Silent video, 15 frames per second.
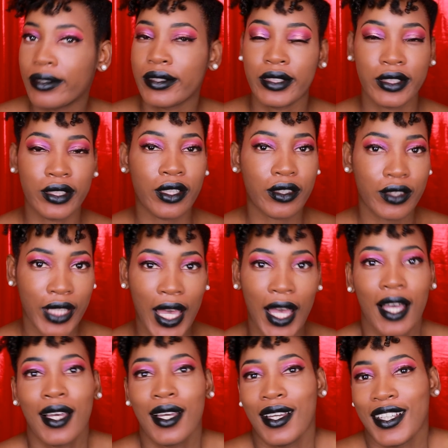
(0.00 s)
So
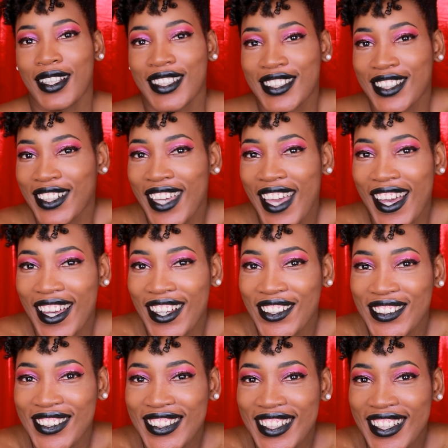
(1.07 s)
yeah,
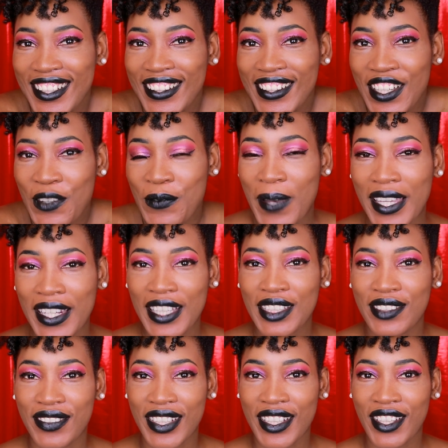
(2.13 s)
I will see you in my
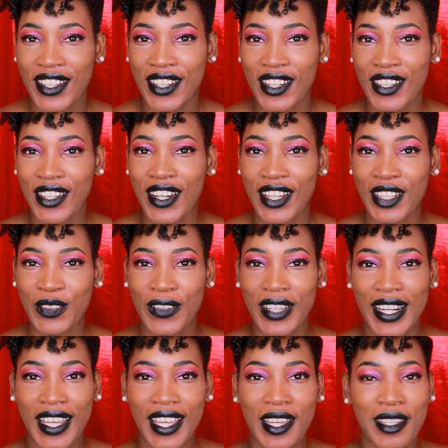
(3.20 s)
next video, God
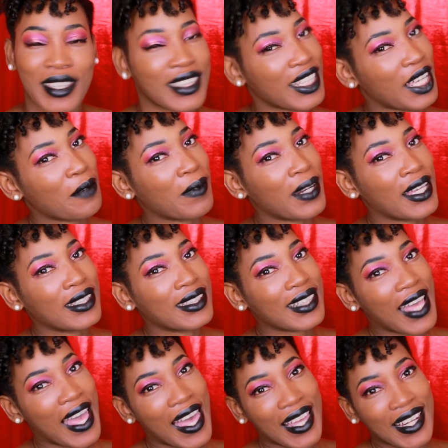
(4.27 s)
willing. Stay
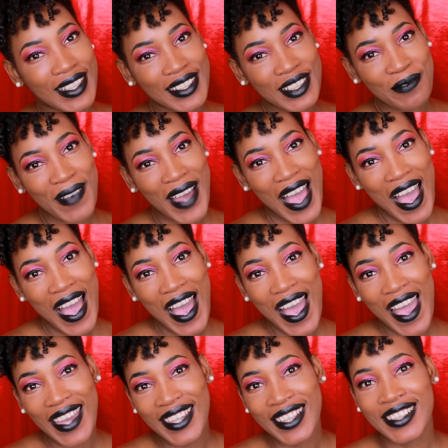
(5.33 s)
blessed and
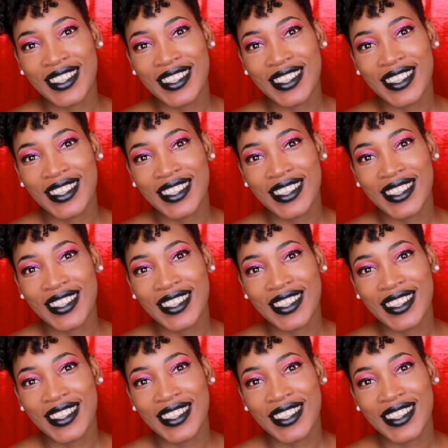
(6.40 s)
goodbye.